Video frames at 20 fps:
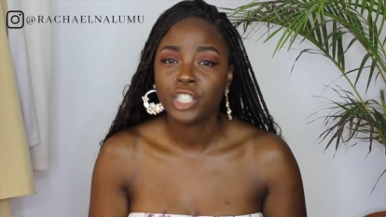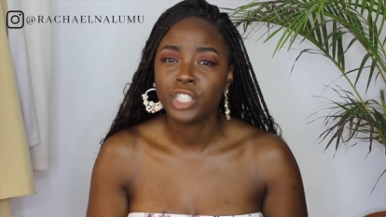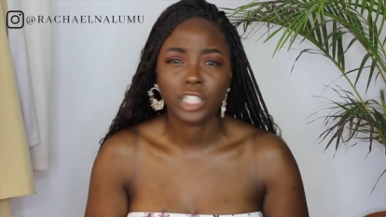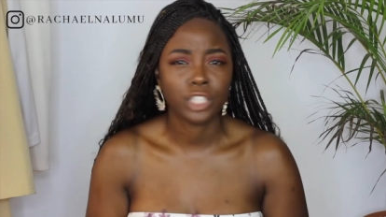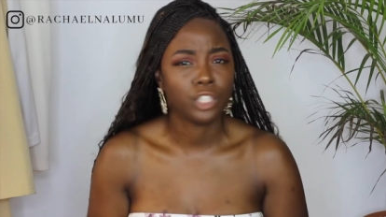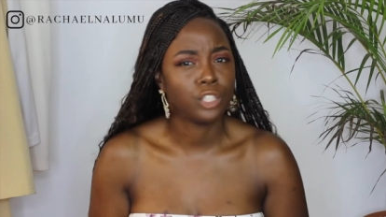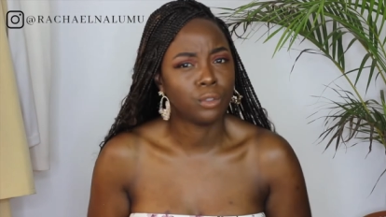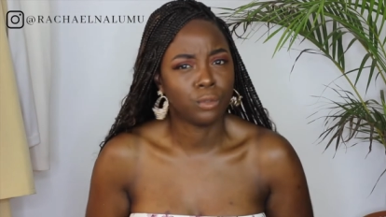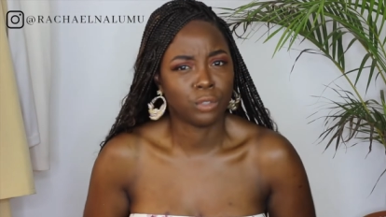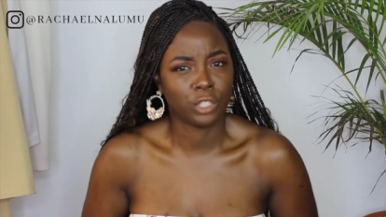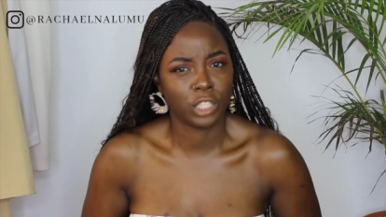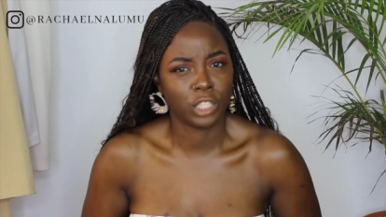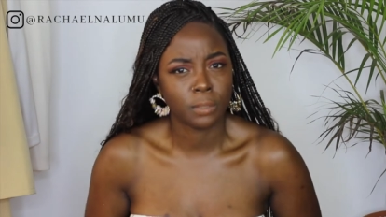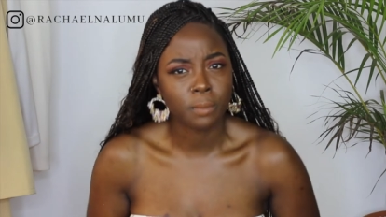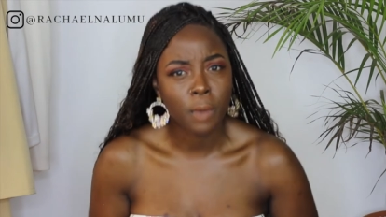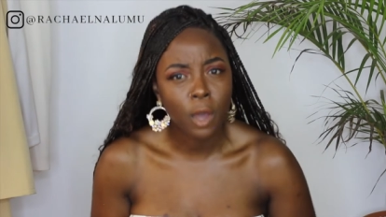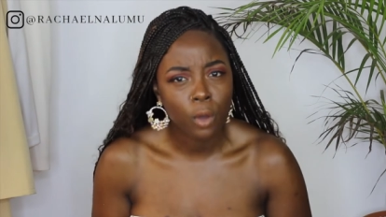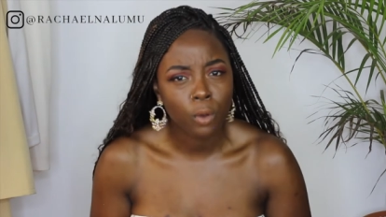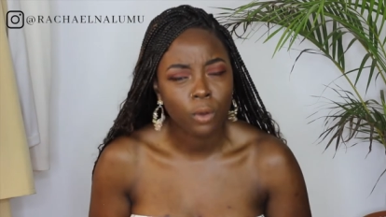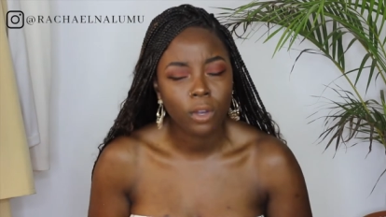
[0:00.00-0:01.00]
She's like, do you
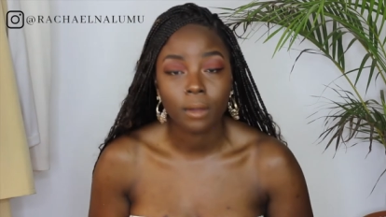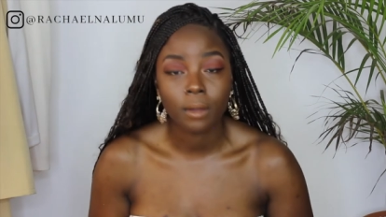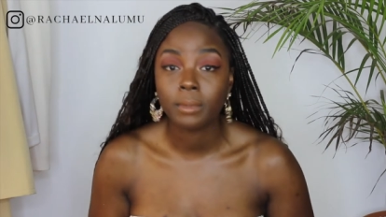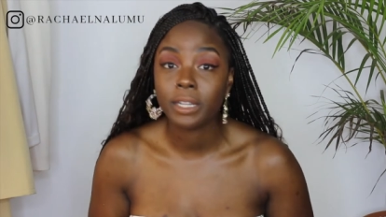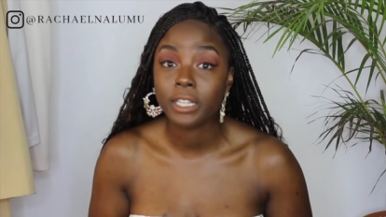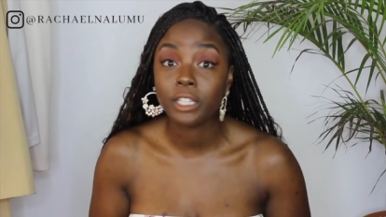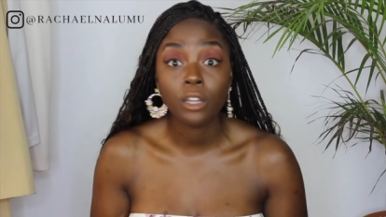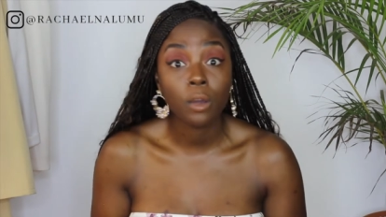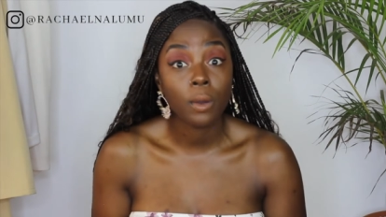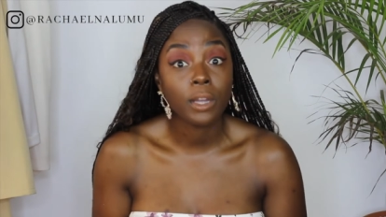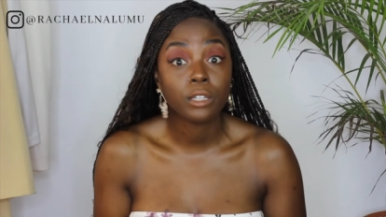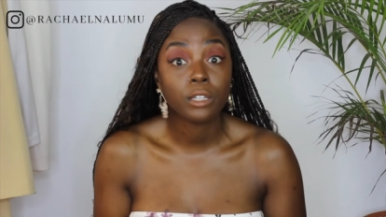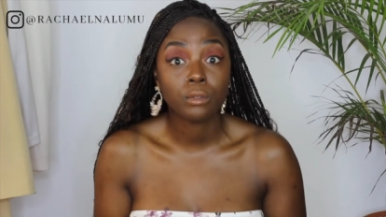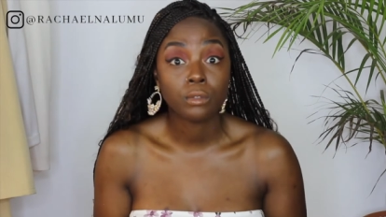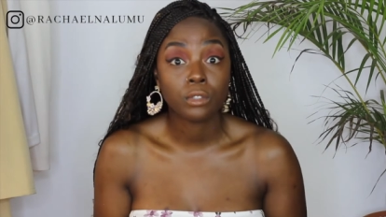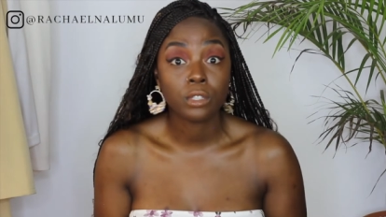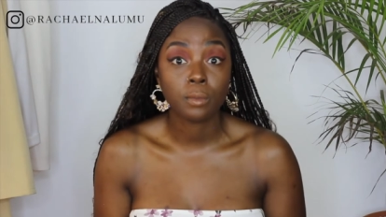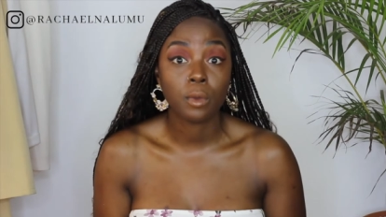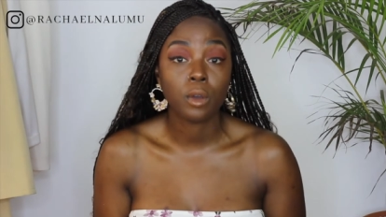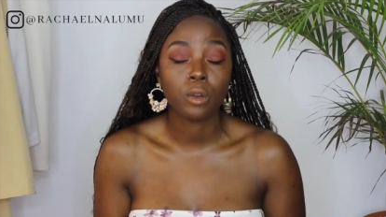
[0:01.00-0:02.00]
smoke? I'm like, no, I
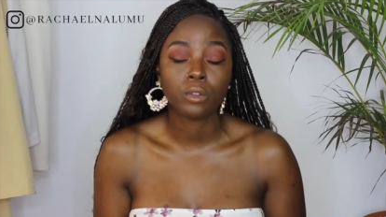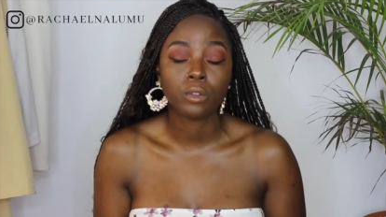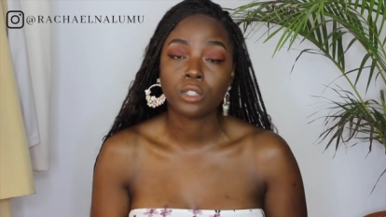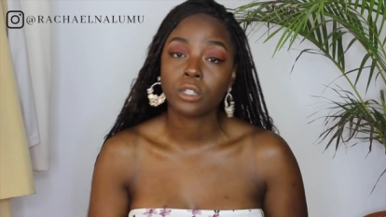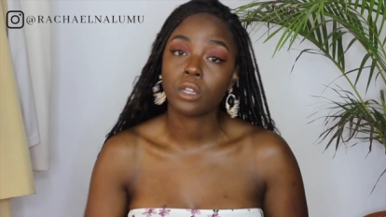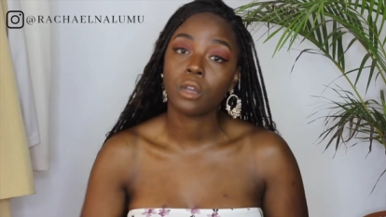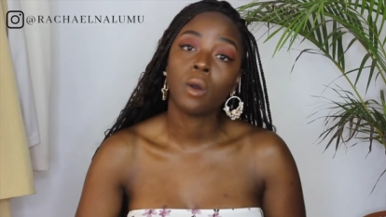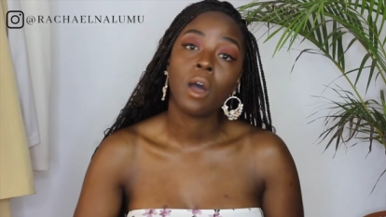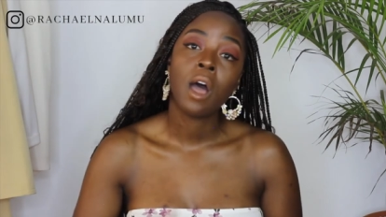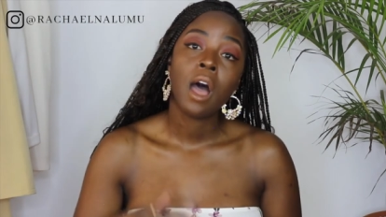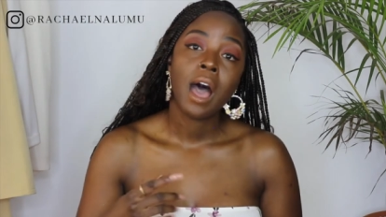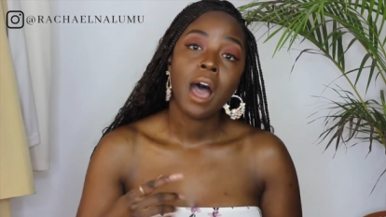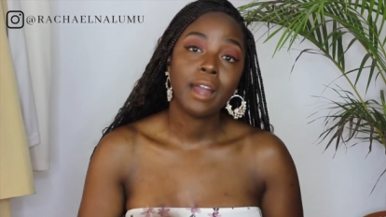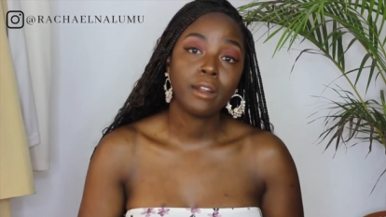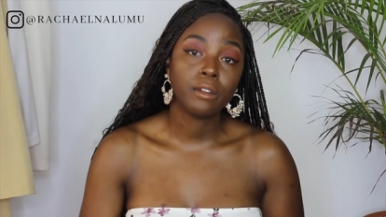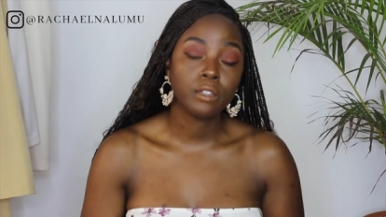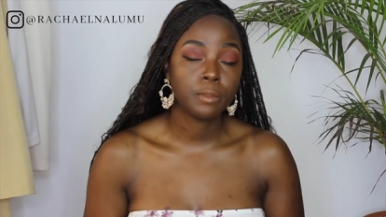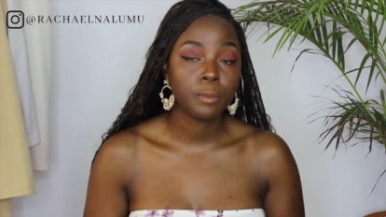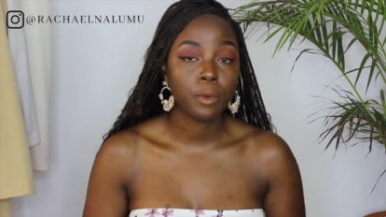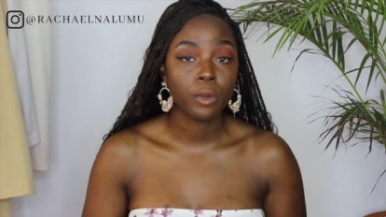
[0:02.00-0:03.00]
don't smoke. So
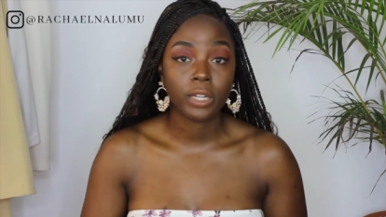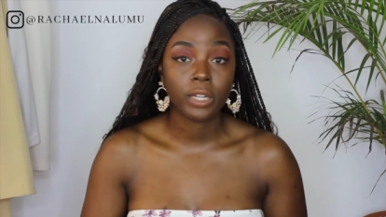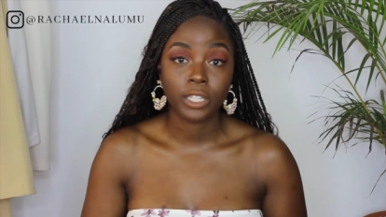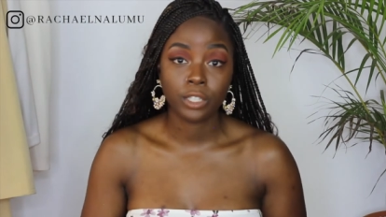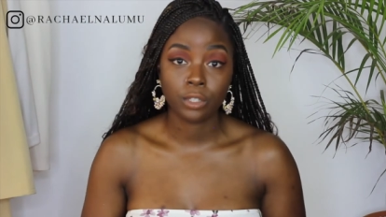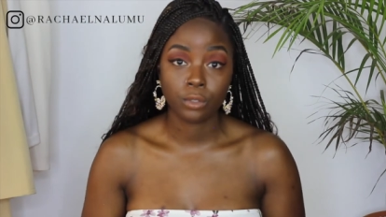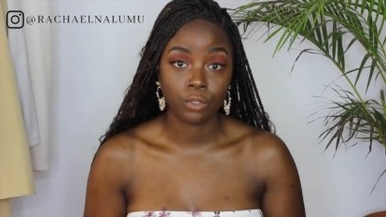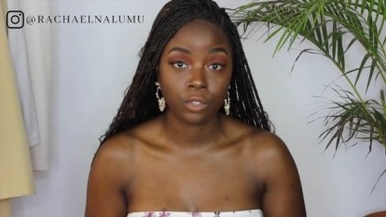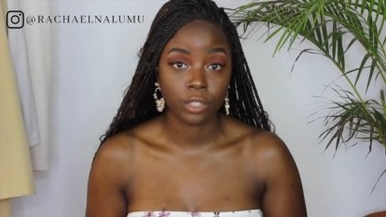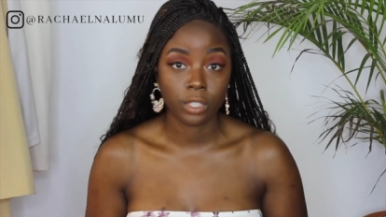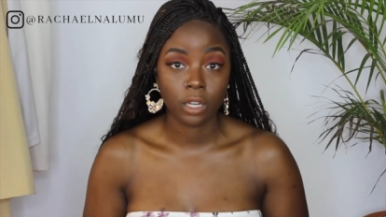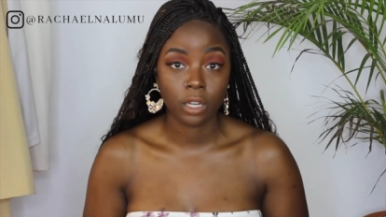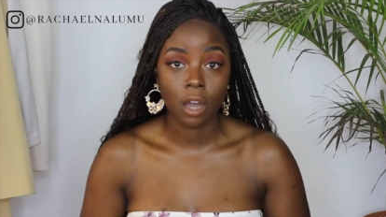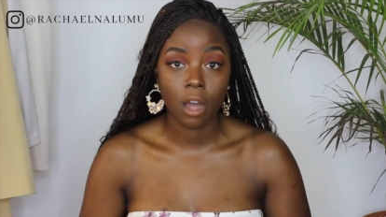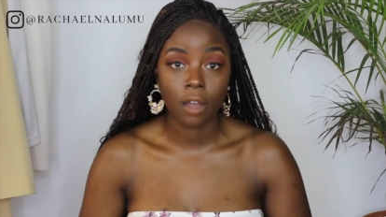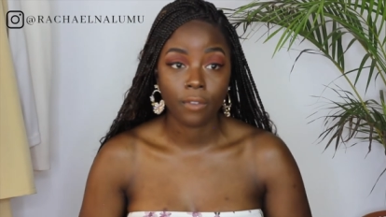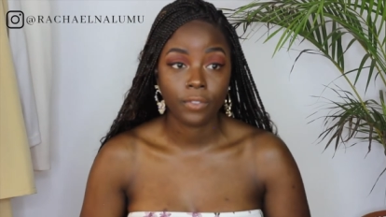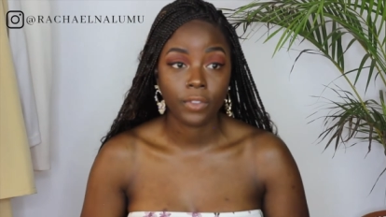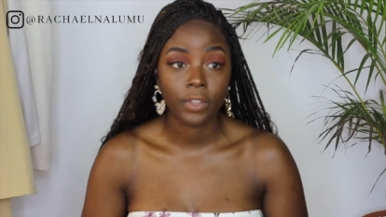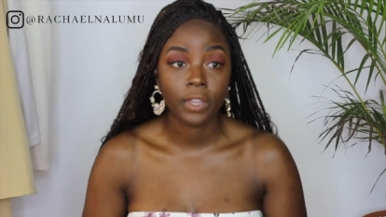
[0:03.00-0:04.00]
I don't smoke and I don't drink
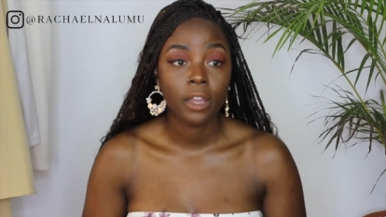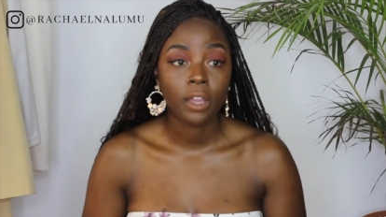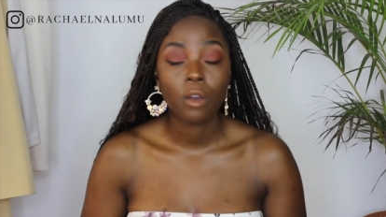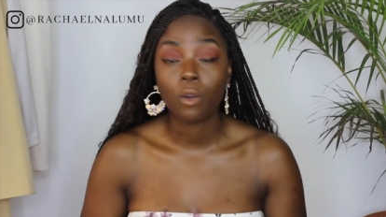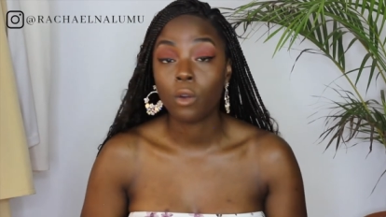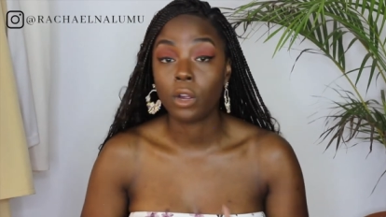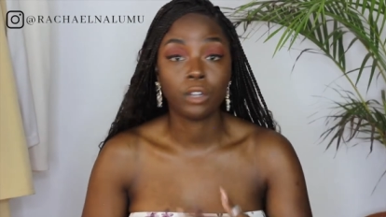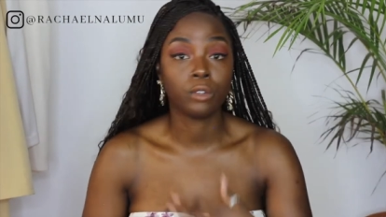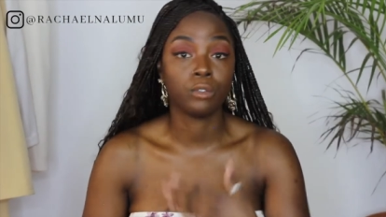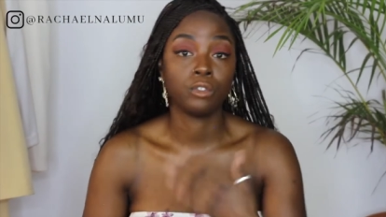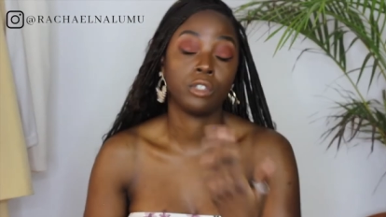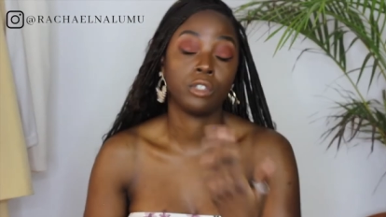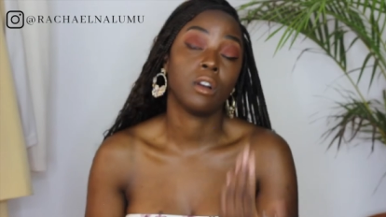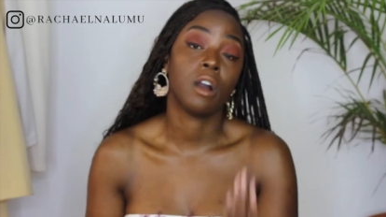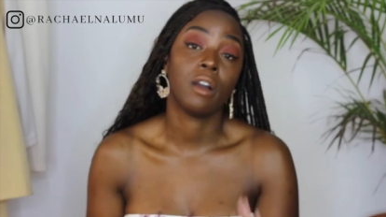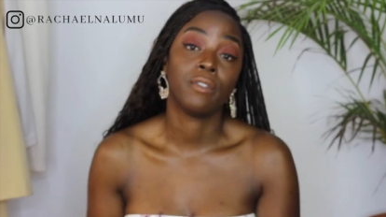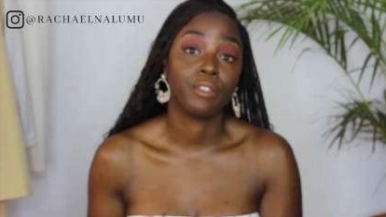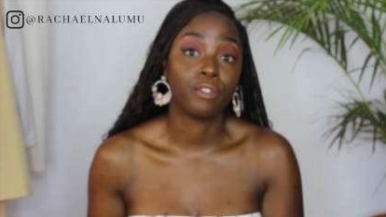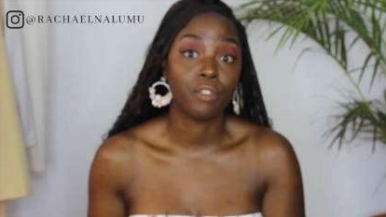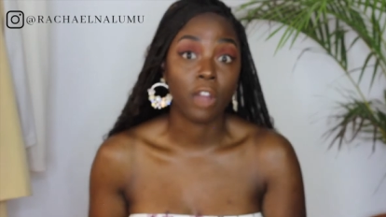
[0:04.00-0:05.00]
coffee, or I don't drink
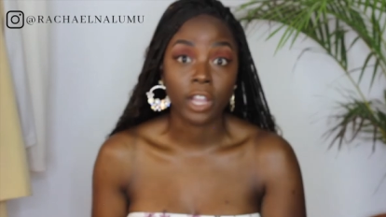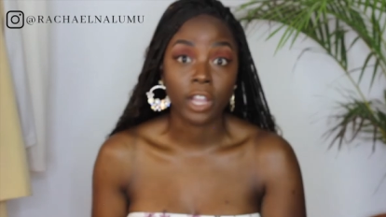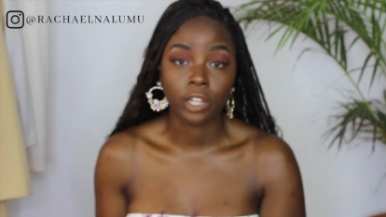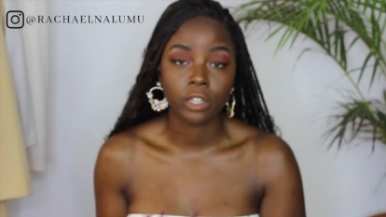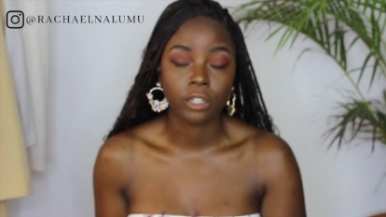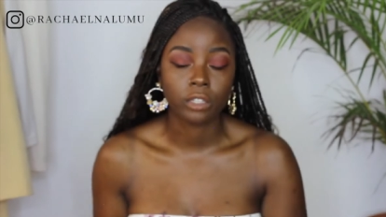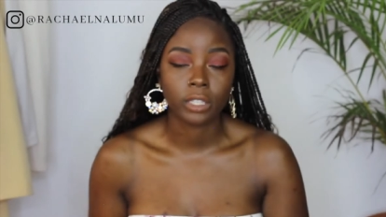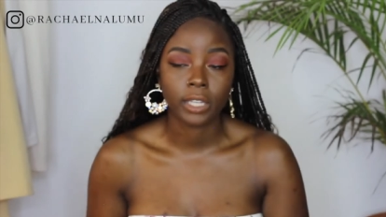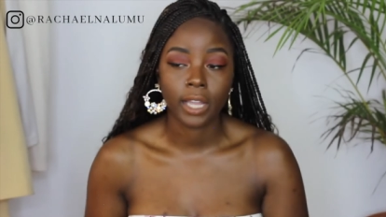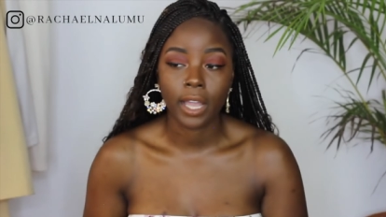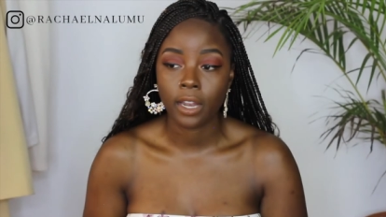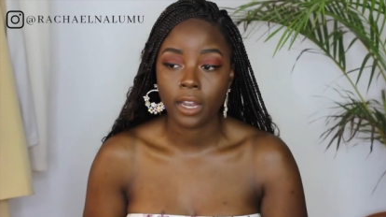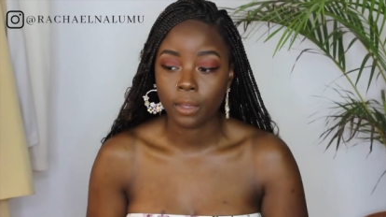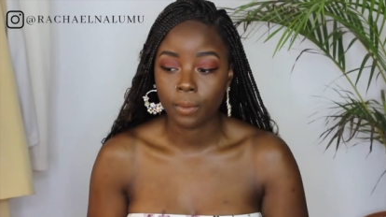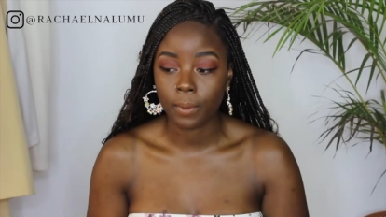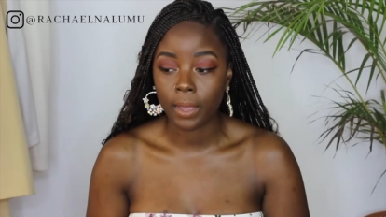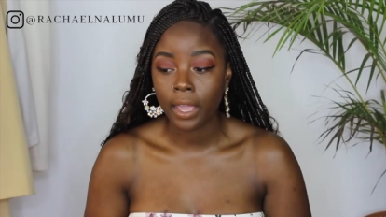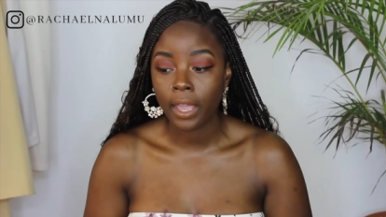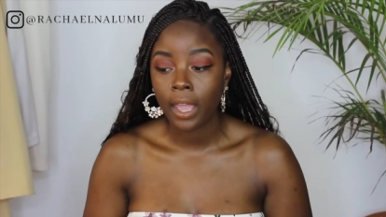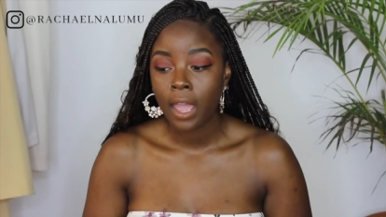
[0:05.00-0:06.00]
coffee regularly
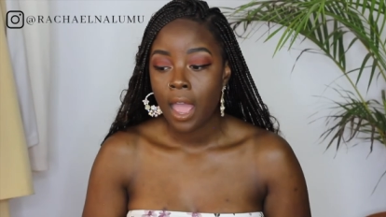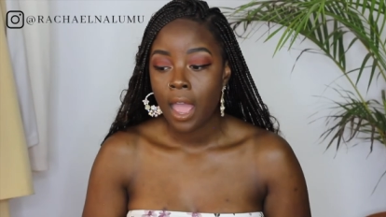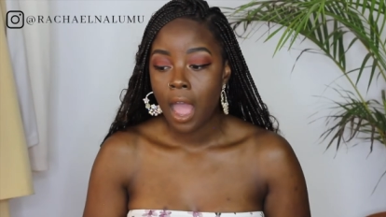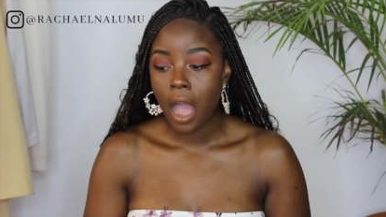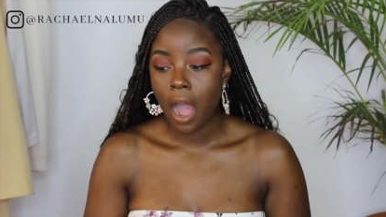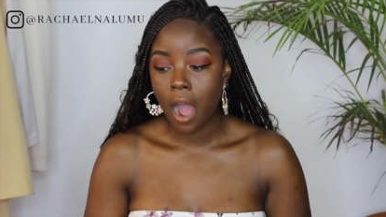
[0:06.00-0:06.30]
anyway.